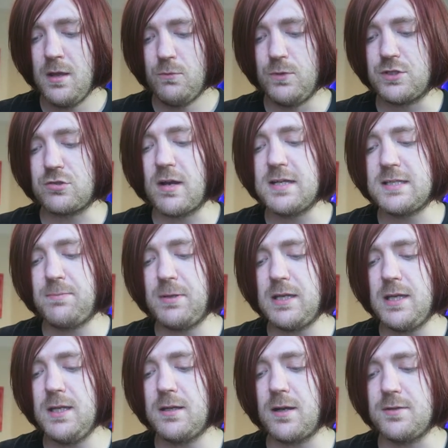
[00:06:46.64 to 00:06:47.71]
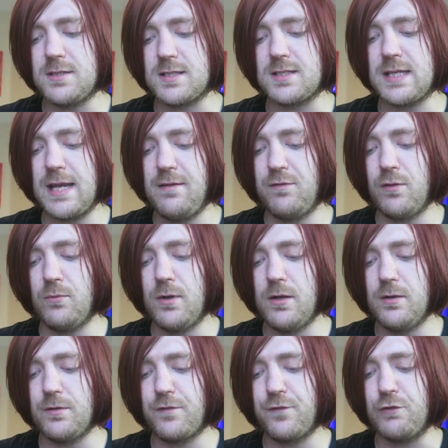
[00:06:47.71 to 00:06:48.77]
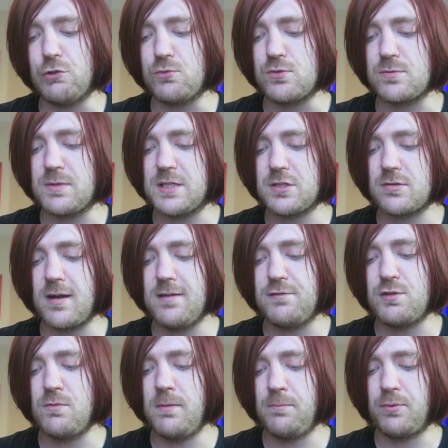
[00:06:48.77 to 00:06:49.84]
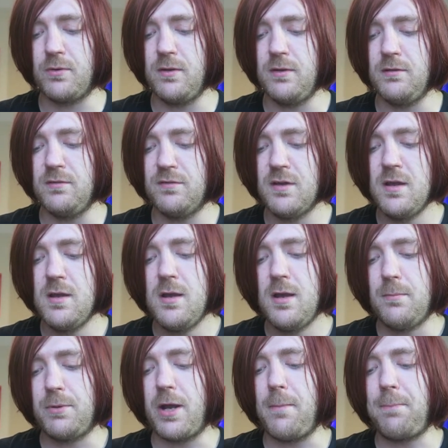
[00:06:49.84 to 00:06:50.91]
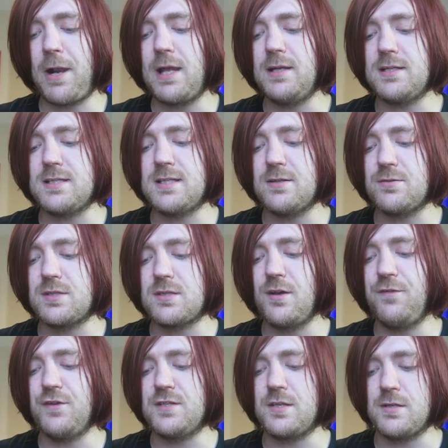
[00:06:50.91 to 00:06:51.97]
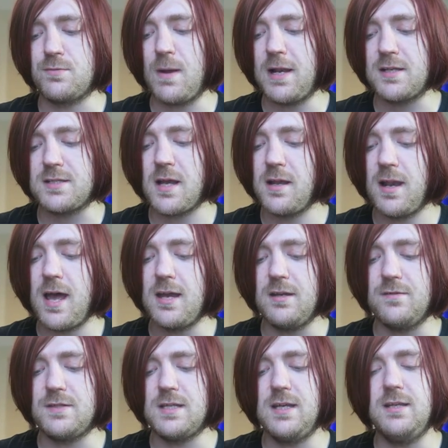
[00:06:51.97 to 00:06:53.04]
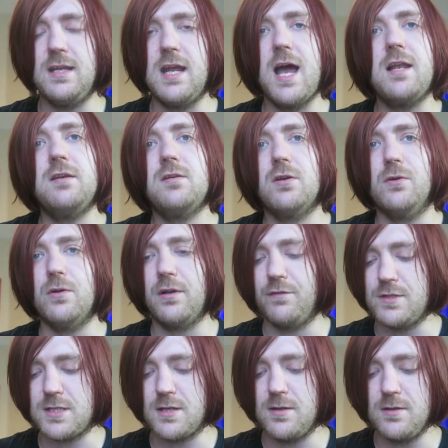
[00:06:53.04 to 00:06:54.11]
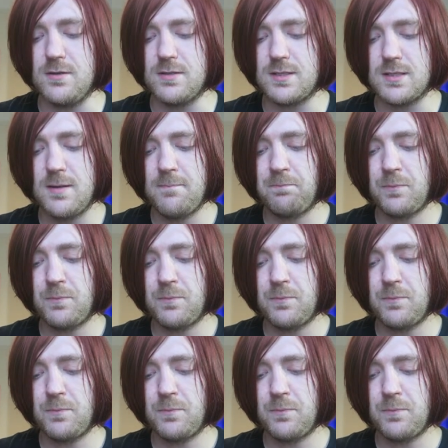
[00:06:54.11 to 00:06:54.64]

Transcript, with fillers: We try to be eco to save the world, fuels we strive to improve. But our planet still suffers as well as our lives. In the end, all of us lose.